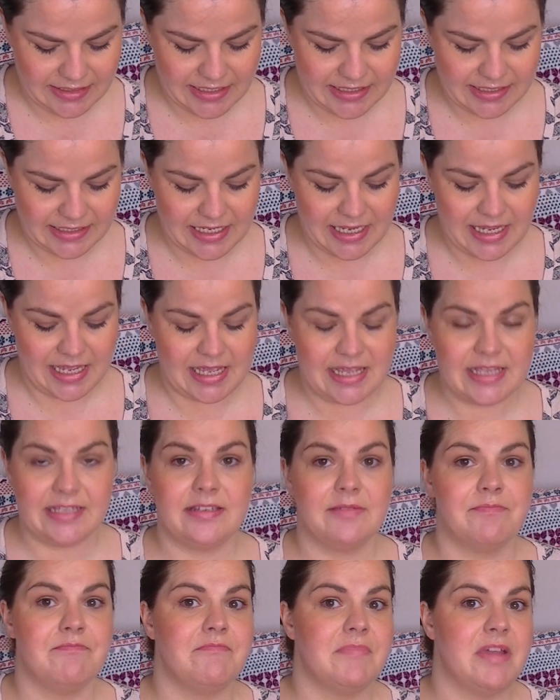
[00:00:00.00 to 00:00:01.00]
This
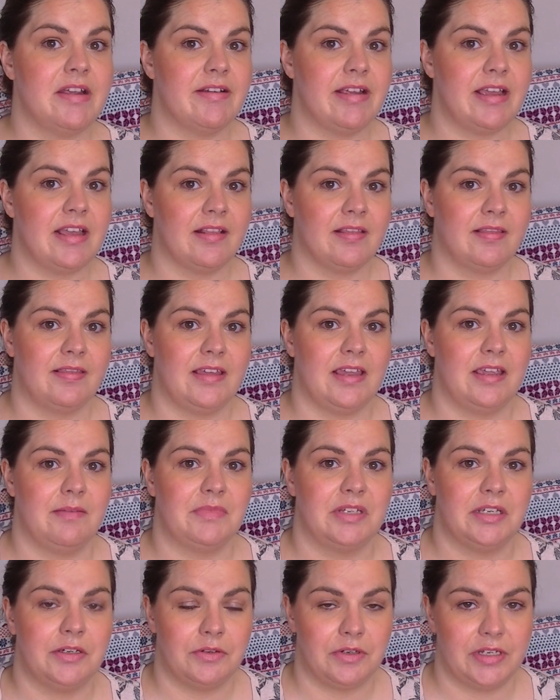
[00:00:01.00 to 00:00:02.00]
is American
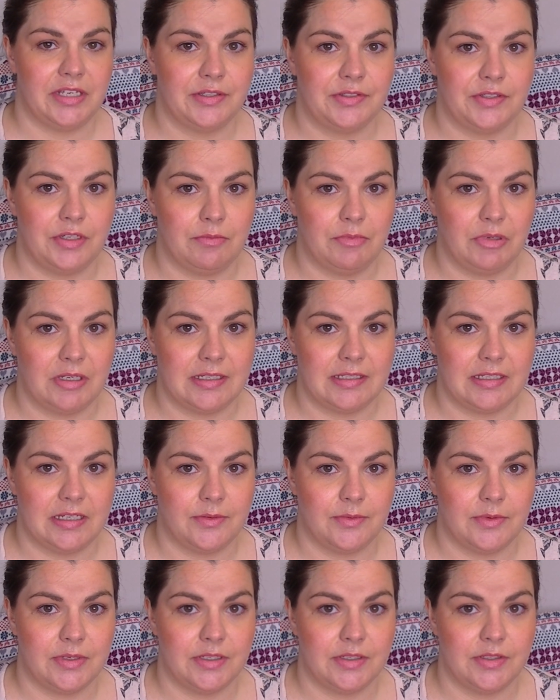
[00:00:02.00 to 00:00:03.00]
themed, I'm going to assume, because
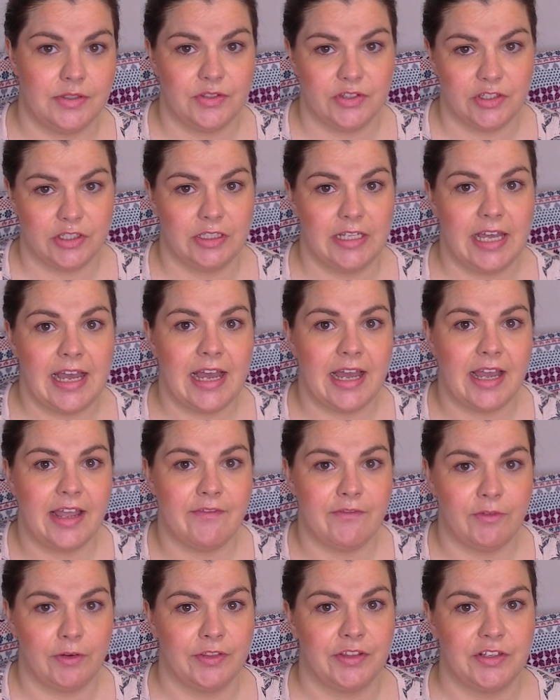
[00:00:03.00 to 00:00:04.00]
it was
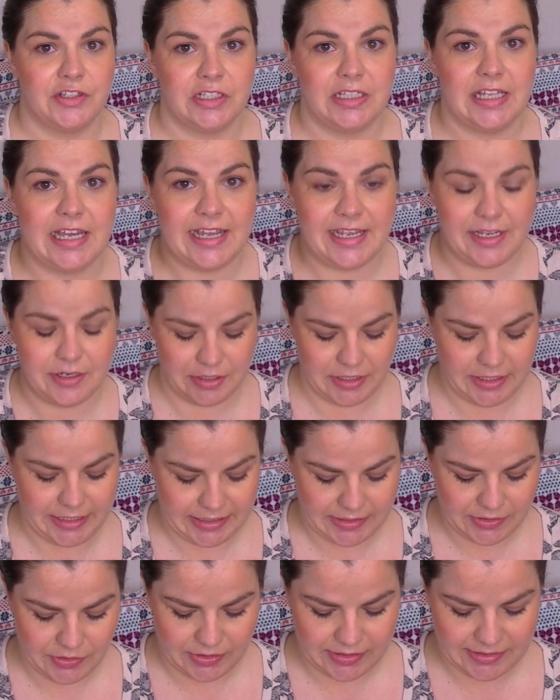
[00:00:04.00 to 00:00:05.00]
July, 4th of July and all
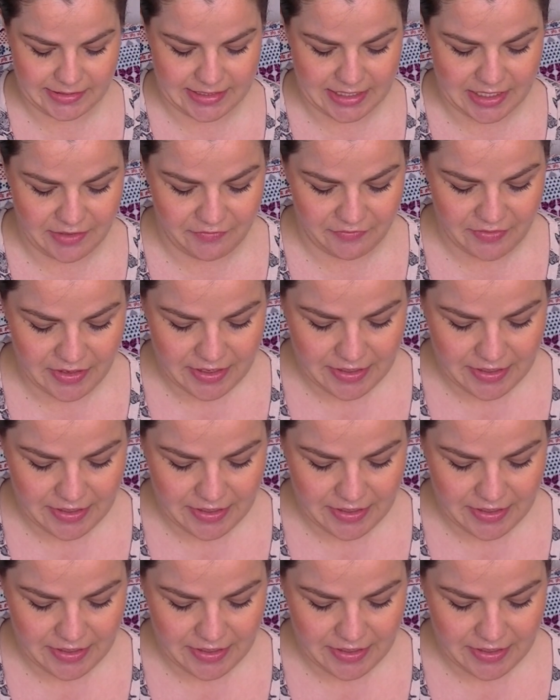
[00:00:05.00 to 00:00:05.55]
that sort of stuff.